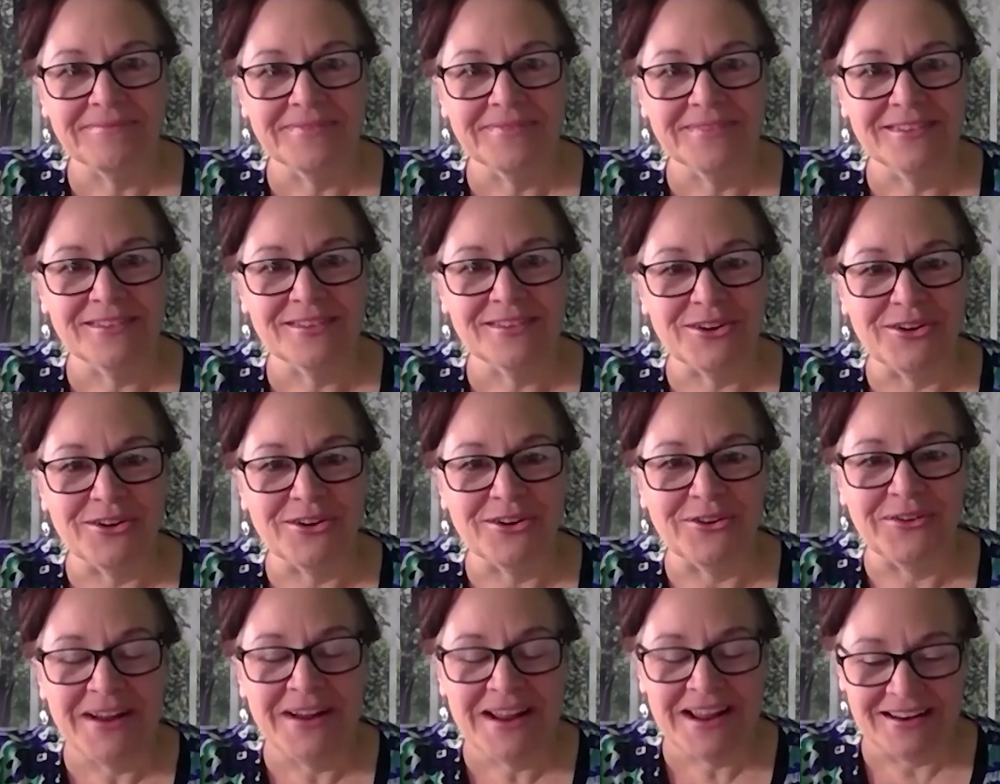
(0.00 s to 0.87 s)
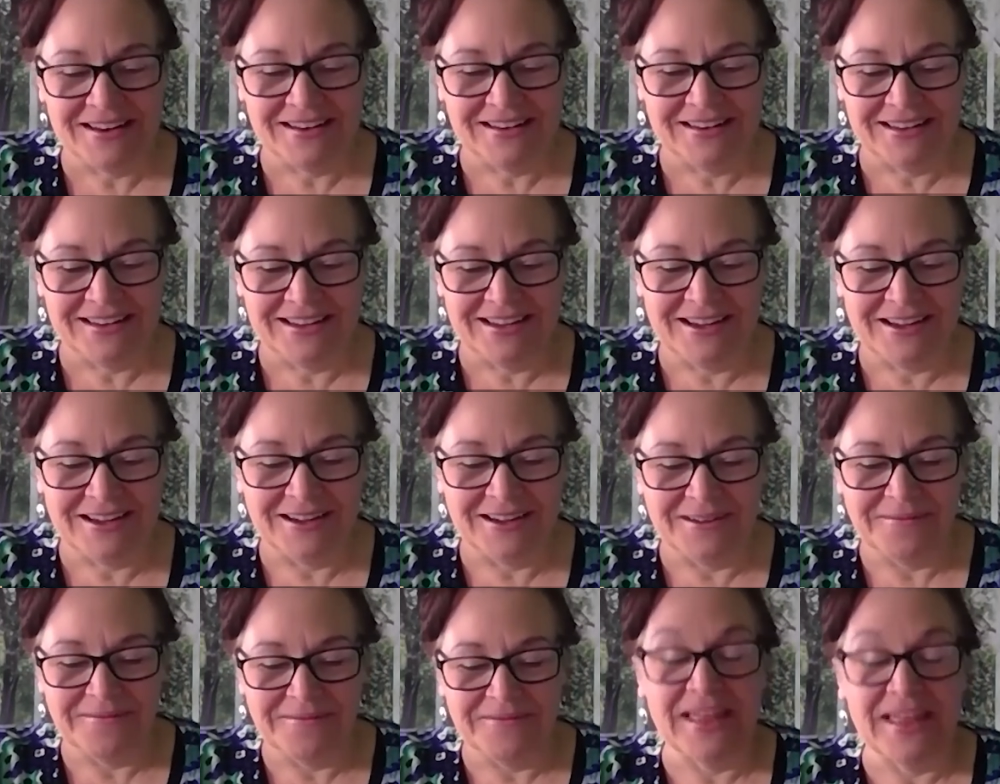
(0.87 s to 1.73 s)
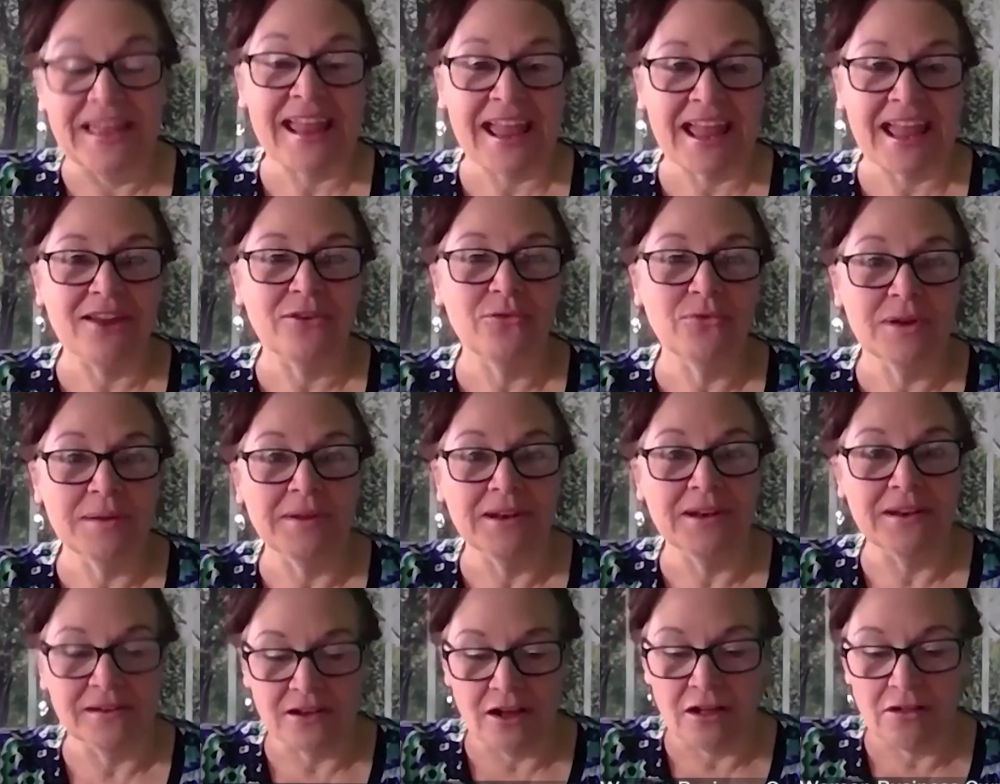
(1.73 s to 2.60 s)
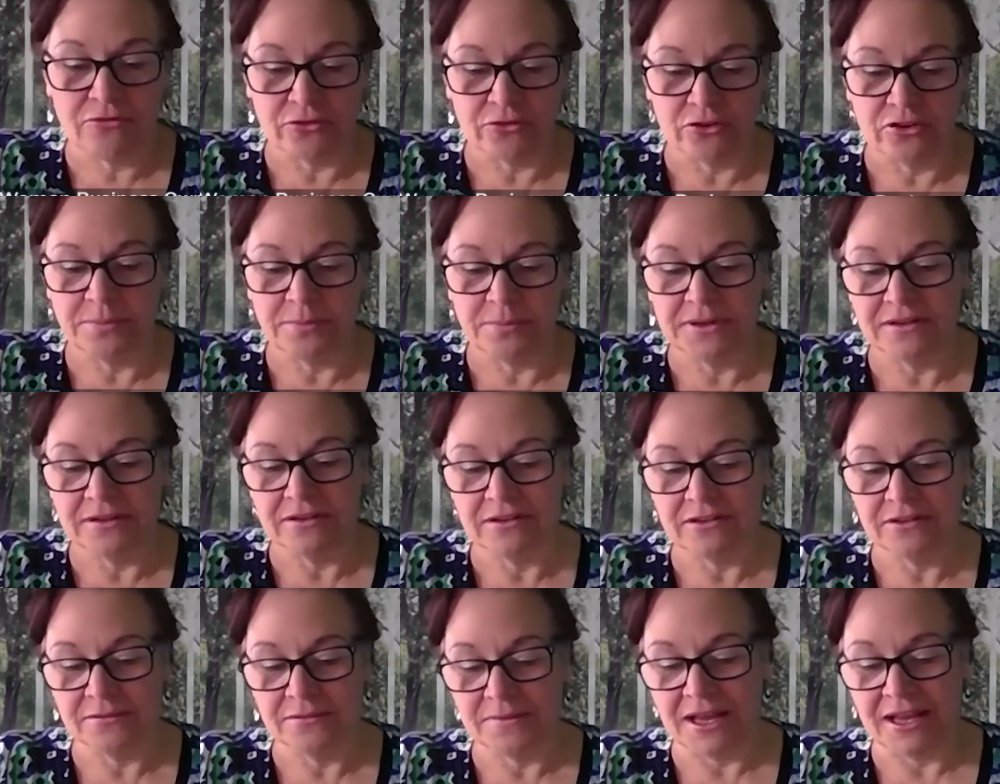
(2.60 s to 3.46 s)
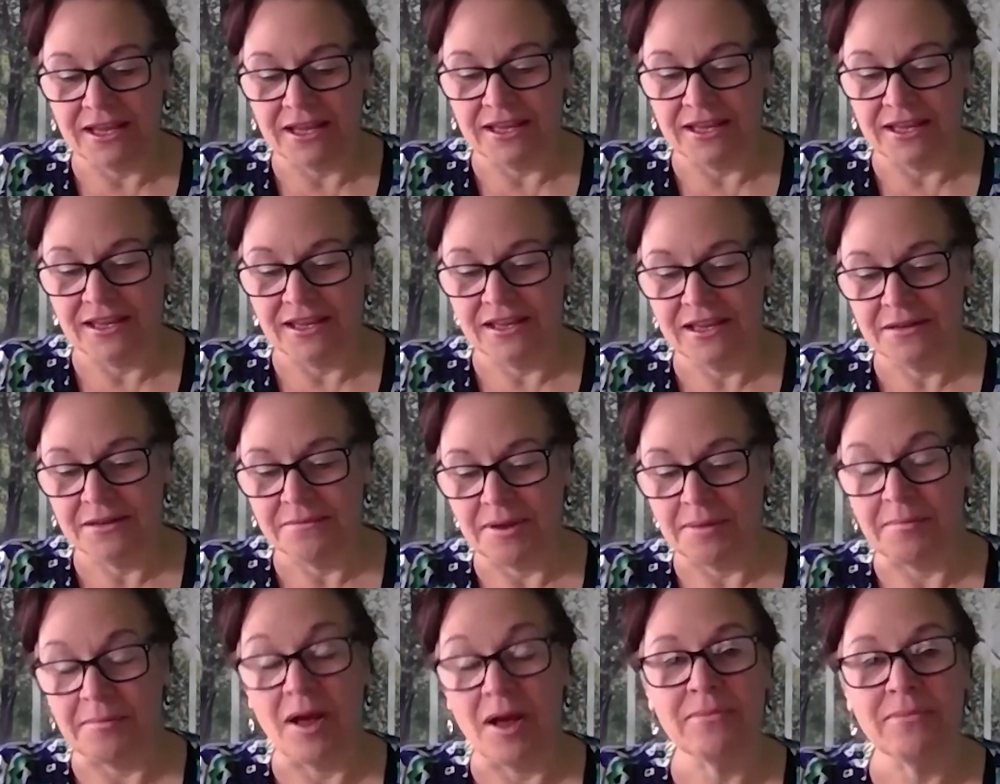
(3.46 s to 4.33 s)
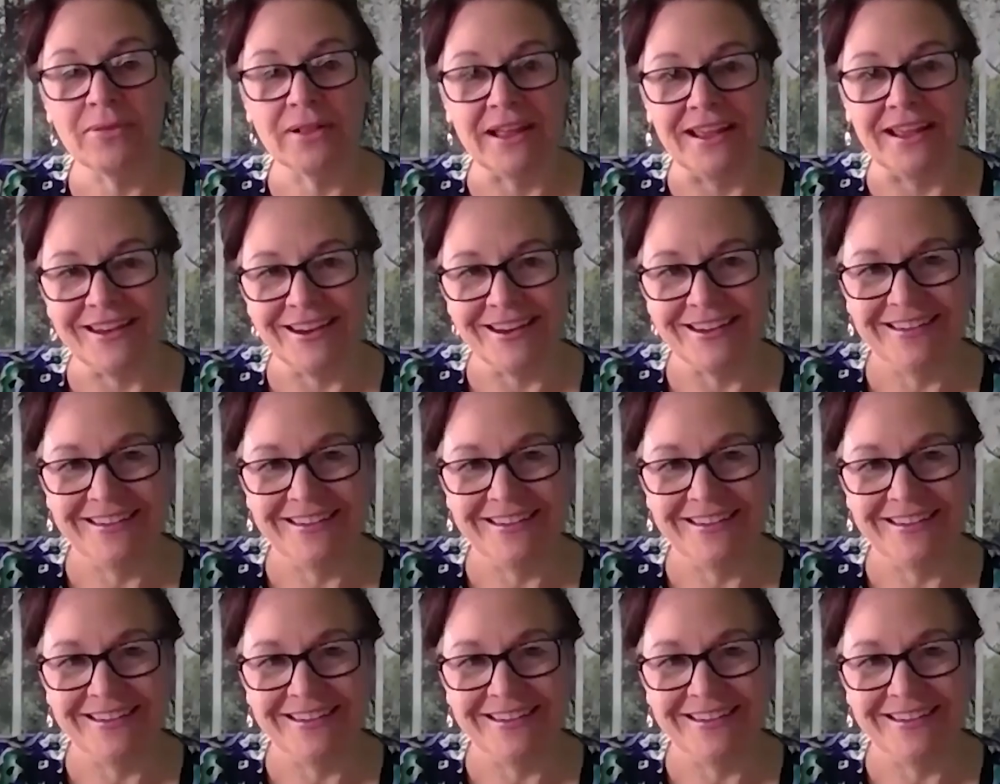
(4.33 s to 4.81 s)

So um, they had women golfers because my my mom played